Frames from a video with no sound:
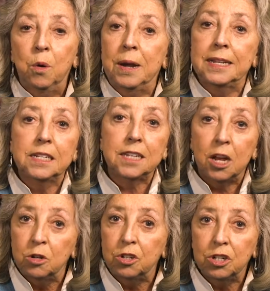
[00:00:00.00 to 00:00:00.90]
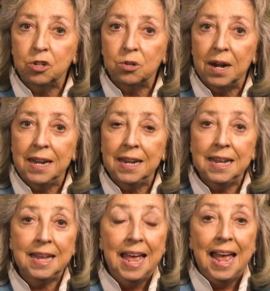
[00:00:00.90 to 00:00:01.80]
whether it's OSHA
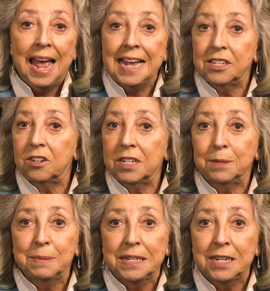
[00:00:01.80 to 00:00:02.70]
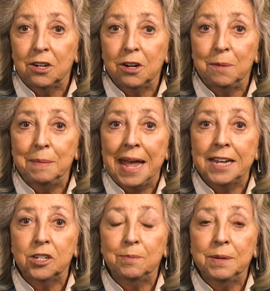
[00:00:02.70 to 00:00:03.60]
training, hazardous material
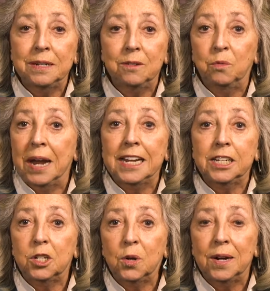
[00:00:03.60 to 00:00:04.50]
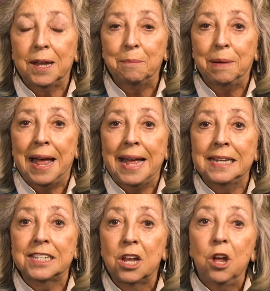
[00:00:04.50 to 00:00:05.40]
management, regulatory
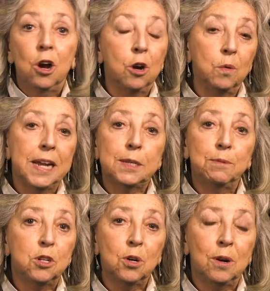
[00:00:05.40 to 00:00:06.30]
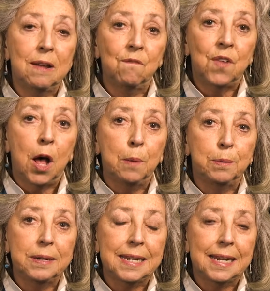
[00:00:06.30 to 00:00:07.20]
compliance, or respiratory and fall
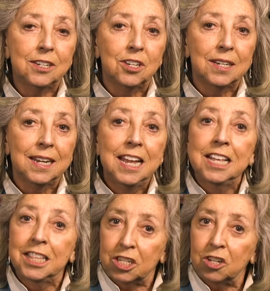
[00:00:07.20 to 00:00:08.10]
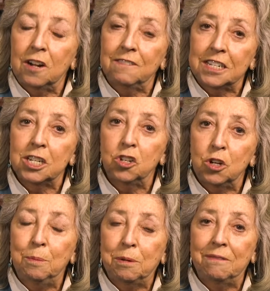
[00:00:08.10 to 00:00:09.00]
protection. The services
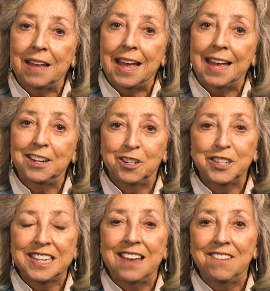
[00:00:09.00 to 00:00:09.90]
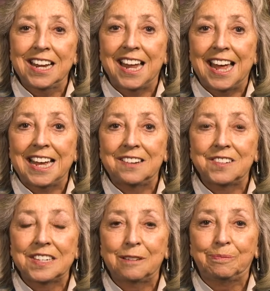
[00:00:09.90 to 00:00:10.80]
you provide are saving
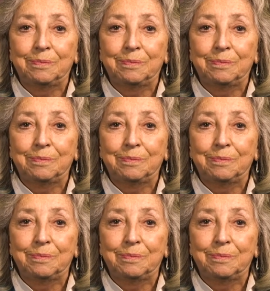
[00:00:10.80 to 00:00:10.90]
lives.